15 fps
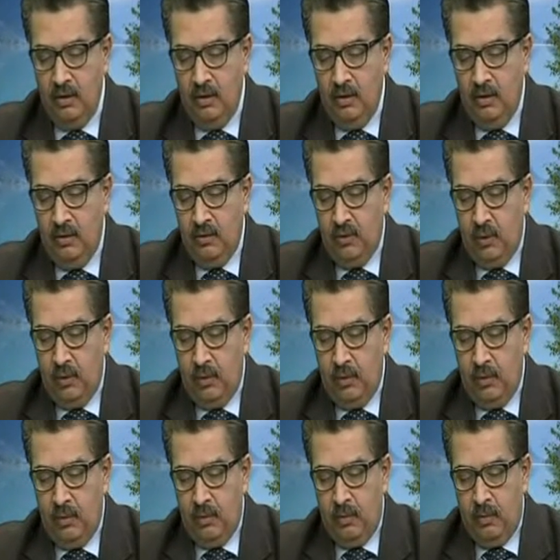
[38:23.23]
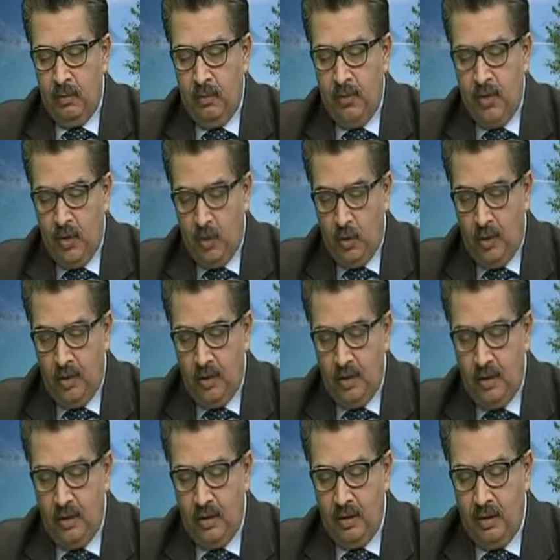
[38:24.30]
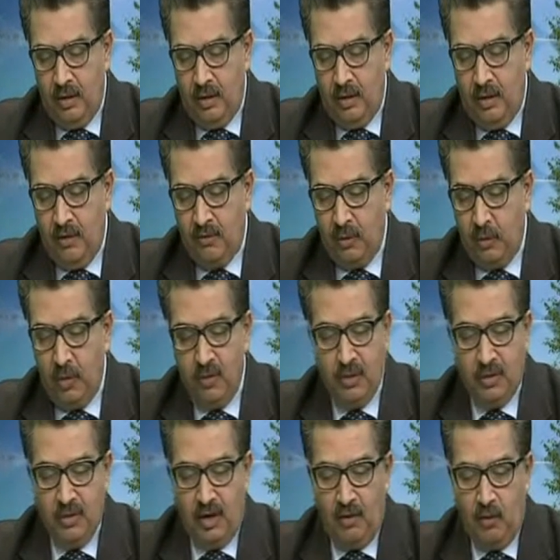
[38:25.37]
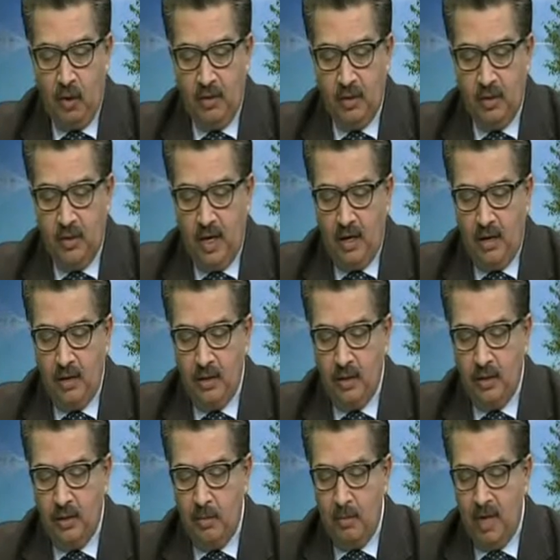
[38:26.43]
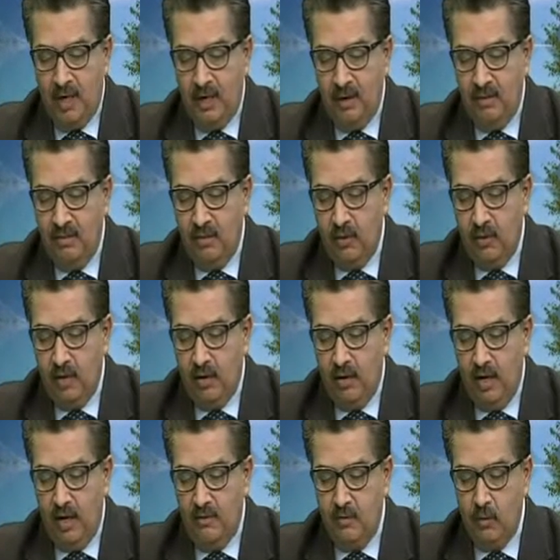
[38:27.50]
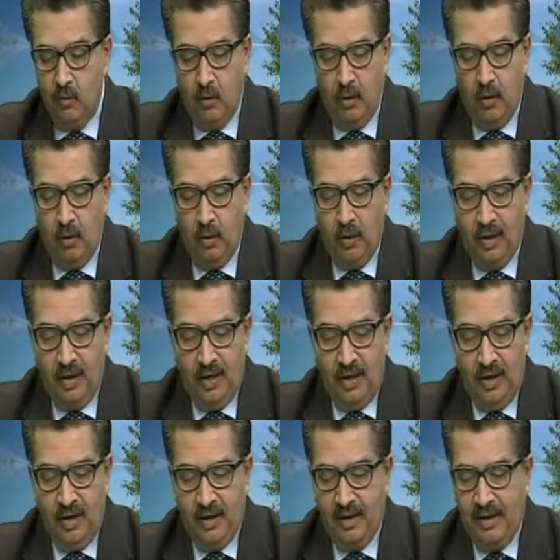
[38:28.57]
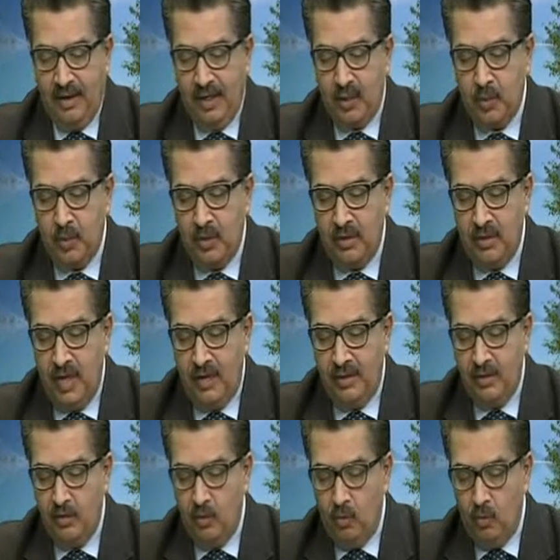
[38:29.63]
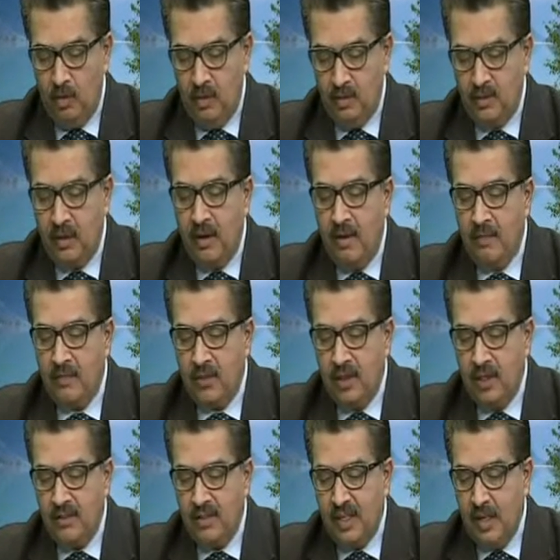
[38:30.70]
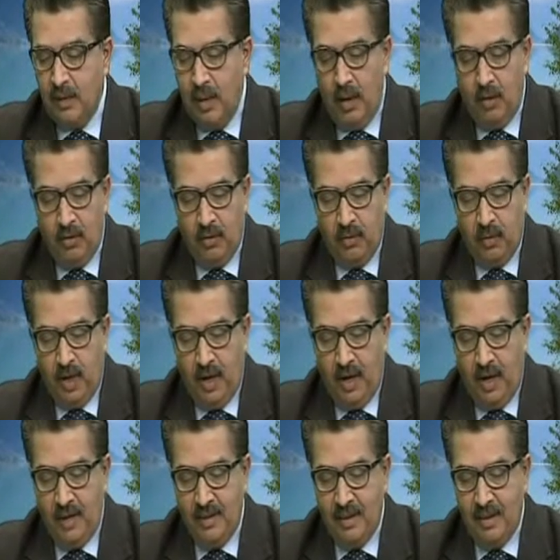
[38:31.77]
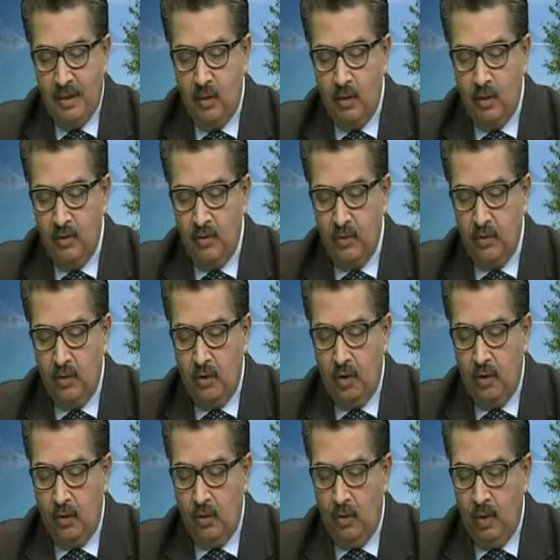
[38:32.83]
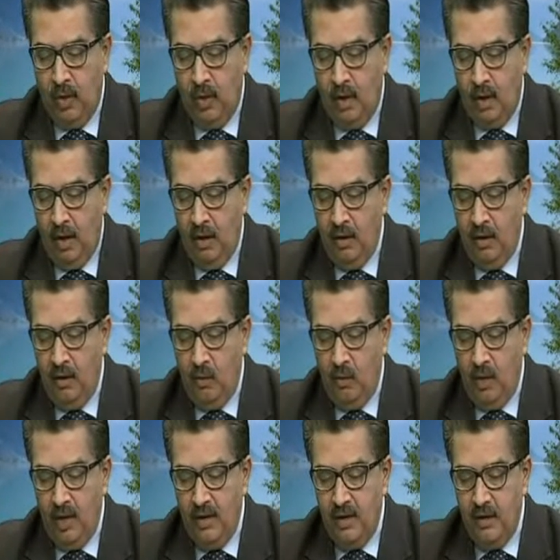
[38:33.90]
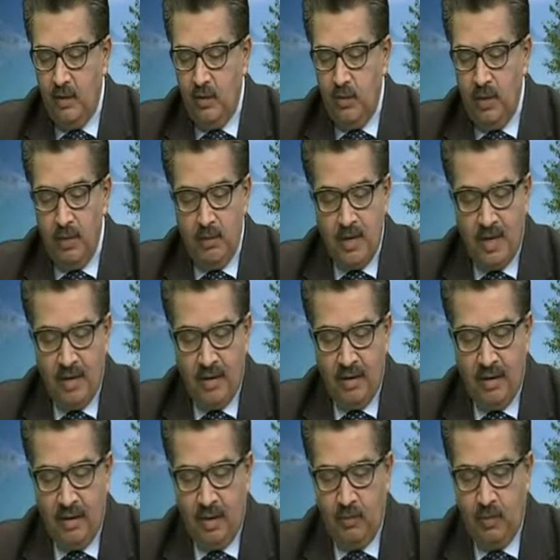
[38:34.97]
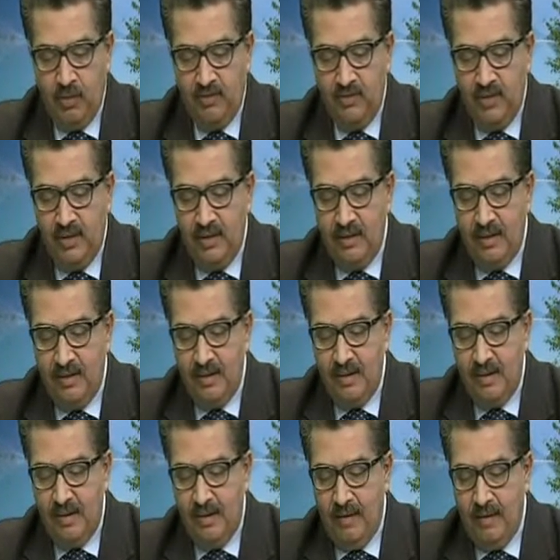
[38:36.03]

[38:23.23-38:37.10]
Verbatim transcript: Niyoti. From distance, I watched the younger children begging for their lives over and over again. I can't express that into words. Tears came out of my eyes. I called for God, "Oh Allah, why did you bring me here? I was feeling dizzy."